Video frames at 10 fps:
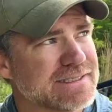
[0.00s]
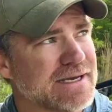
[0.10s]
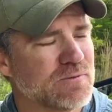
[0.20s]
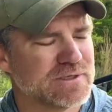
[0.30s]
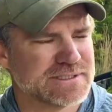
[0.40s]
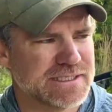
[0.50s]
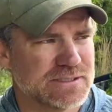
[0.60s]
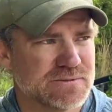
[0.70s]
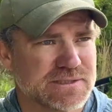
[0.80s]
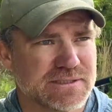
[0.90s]
I want to say
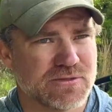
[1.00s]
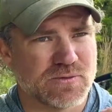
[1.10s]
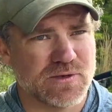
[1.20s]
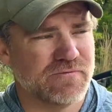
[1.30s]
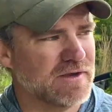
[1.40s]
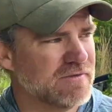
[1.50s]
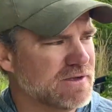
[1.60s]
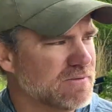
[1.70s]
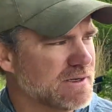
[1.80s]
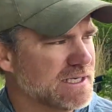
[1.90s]
this one's in the
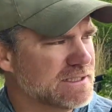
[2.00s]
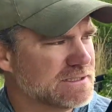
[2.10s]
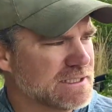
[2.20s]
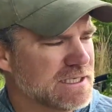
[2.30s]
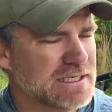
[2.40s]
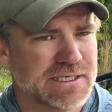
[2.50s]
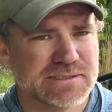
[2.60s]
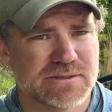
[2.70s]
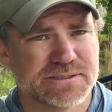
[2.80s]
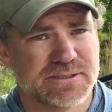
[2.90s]
350 range,
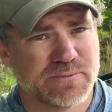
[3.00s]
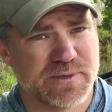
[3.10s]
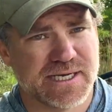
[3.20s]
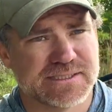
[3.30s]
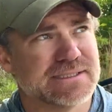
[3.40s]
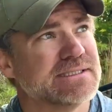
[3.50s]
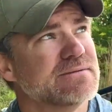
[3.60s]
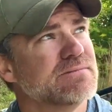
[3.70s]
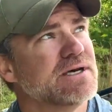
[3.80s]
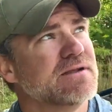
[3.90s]
so it's a little pricey,
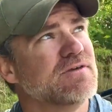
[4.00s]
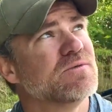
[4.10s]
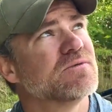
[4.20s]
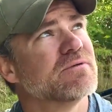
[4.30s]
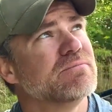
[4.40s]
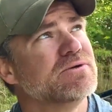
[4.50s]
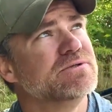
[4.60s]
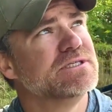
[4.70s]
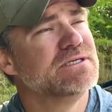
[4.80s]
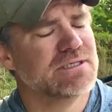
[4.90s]
but if you want a
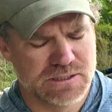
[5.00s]
bougie